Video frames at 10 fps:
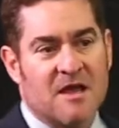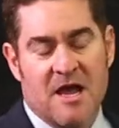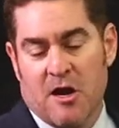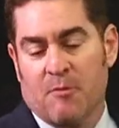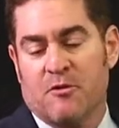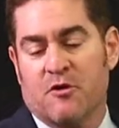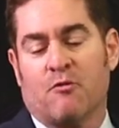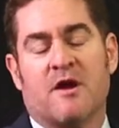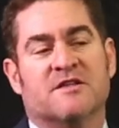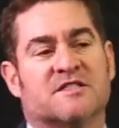And I'll put
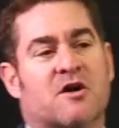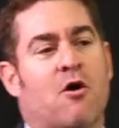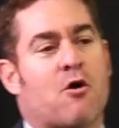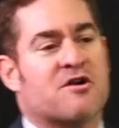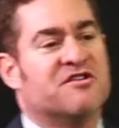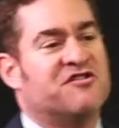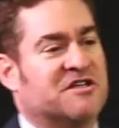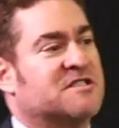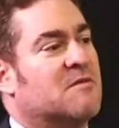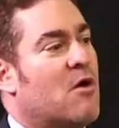away this card in
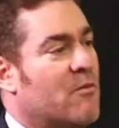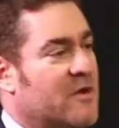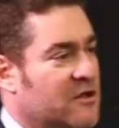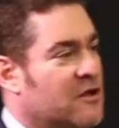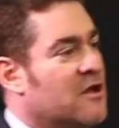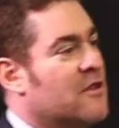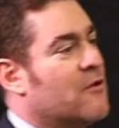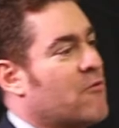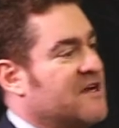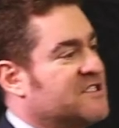just a moment.
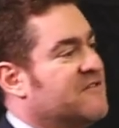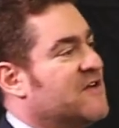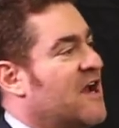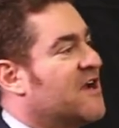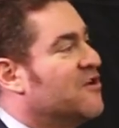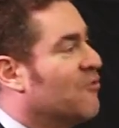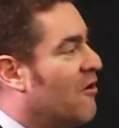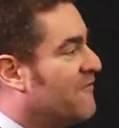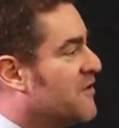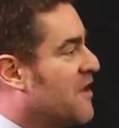The rest of it I could do
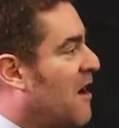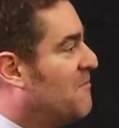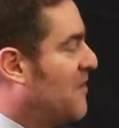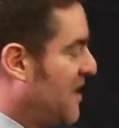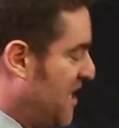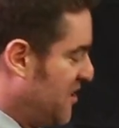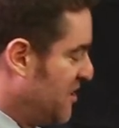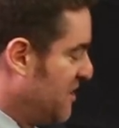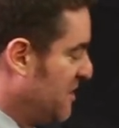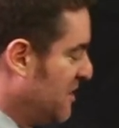off the top of my head.
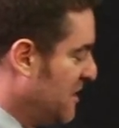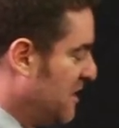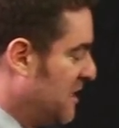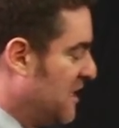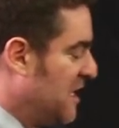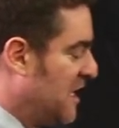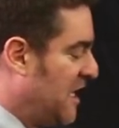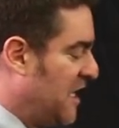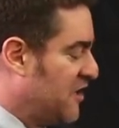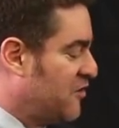
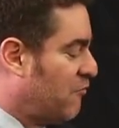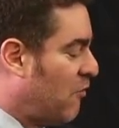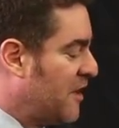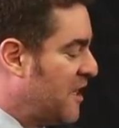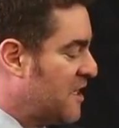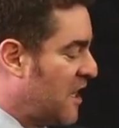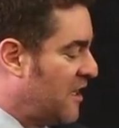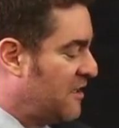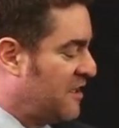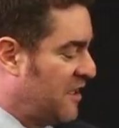In
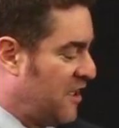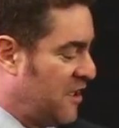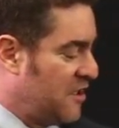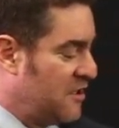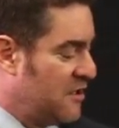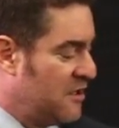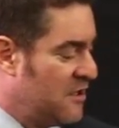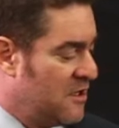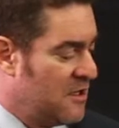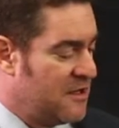2019,
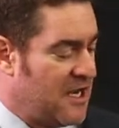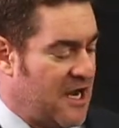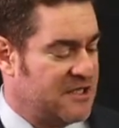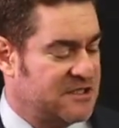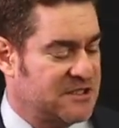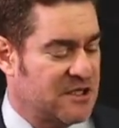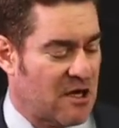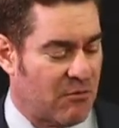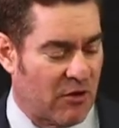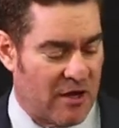the
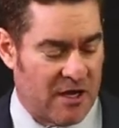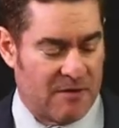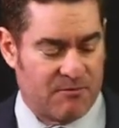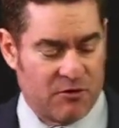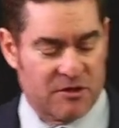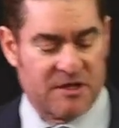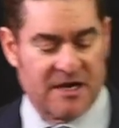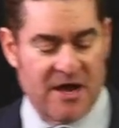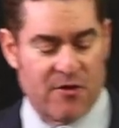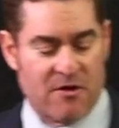NCAA put
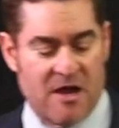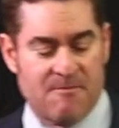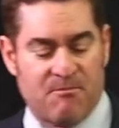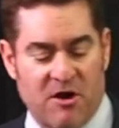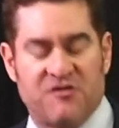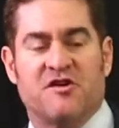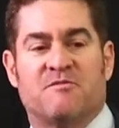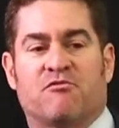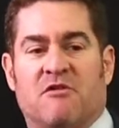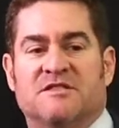together a
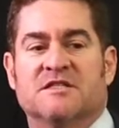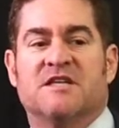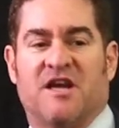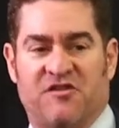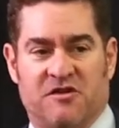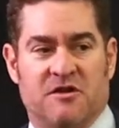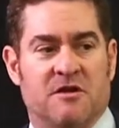budget presentation.